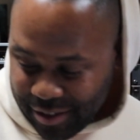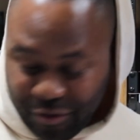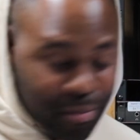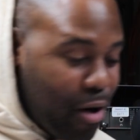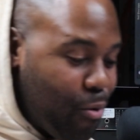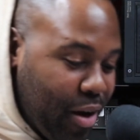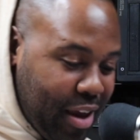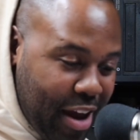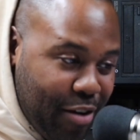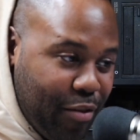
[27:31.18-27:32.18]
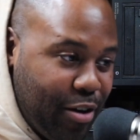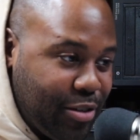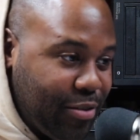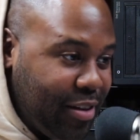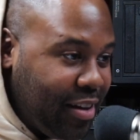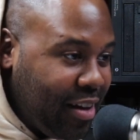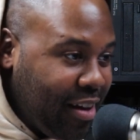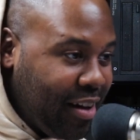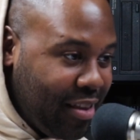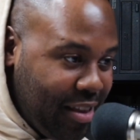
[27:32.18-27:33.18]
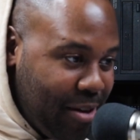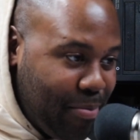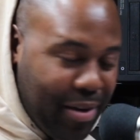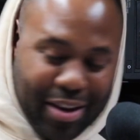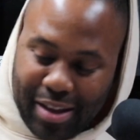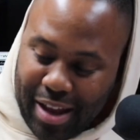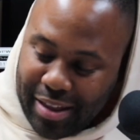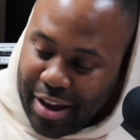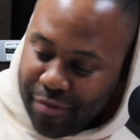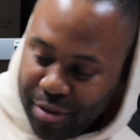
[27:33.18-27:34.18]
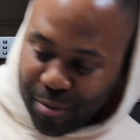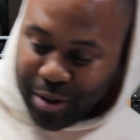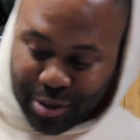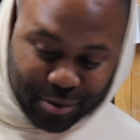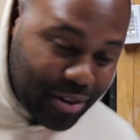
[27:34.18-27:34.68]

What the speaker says: For my 1 year anniversary of the LitPit, and I definitely want you